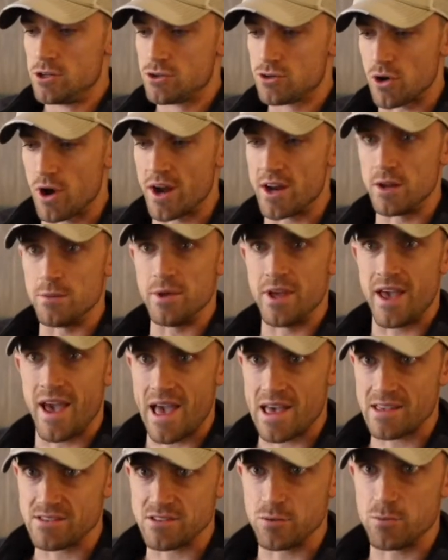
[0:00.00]
trying to be
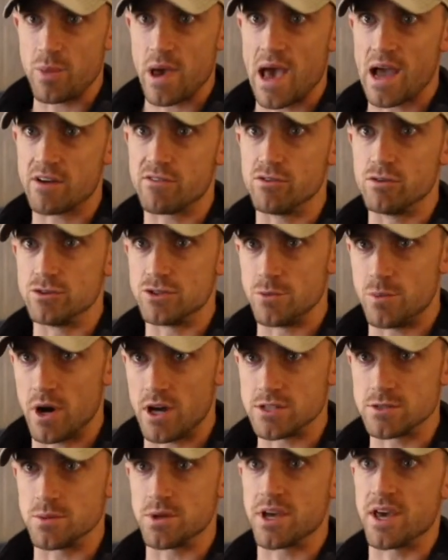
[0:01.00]
as impactful as you
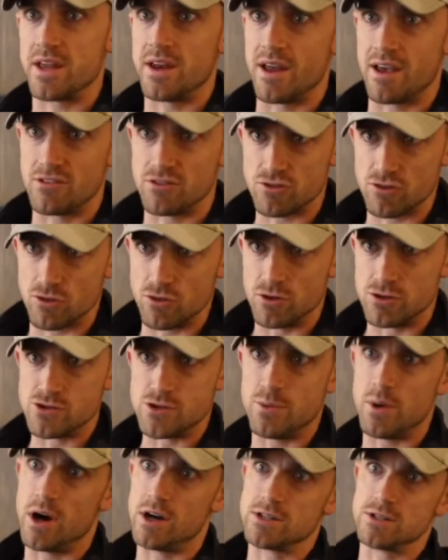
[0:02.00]
possibly can as soon
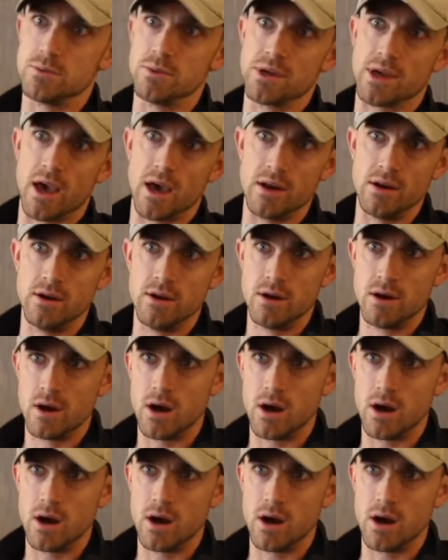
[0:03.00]
as you possibly can.